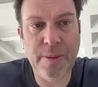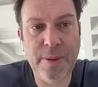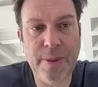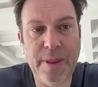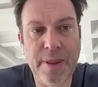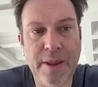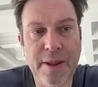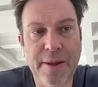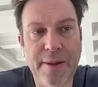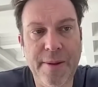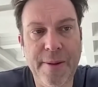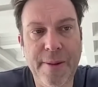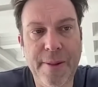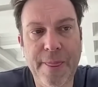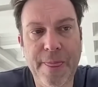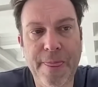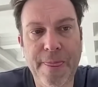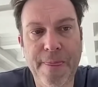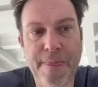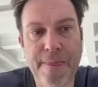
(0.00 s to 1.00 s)
it in
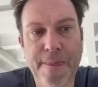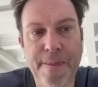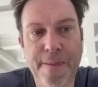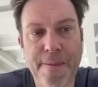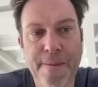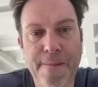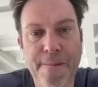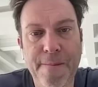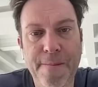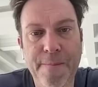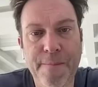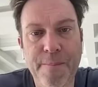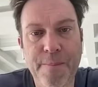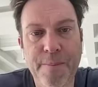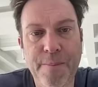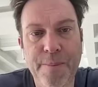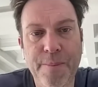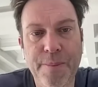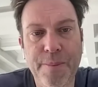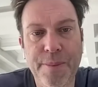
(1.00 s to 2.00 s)
today's
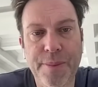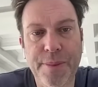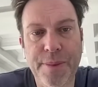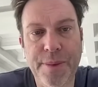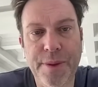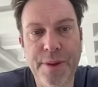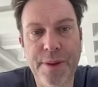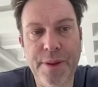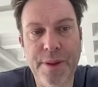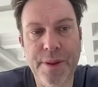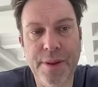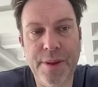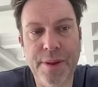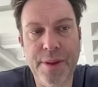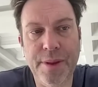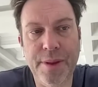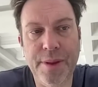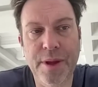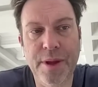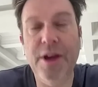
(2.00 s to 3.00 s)
game
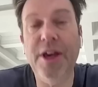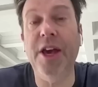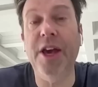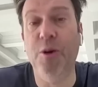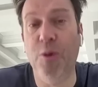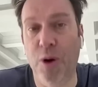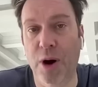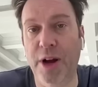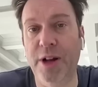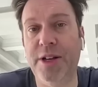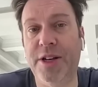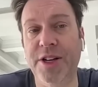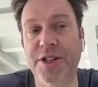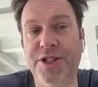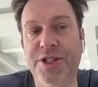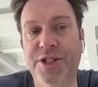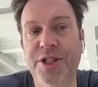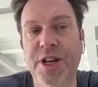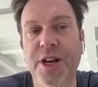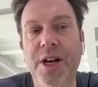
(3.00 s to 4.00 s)
because he was so
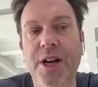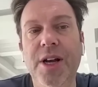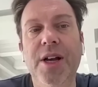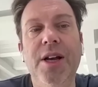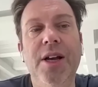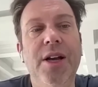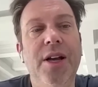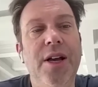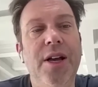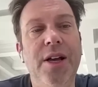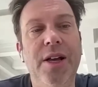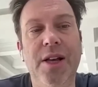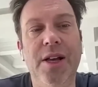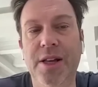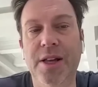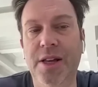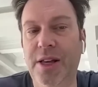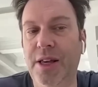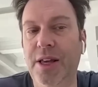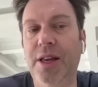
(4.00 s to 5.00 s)
much
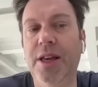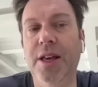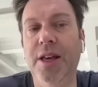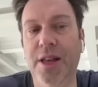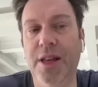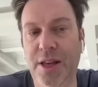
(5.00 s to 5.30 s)
about defense,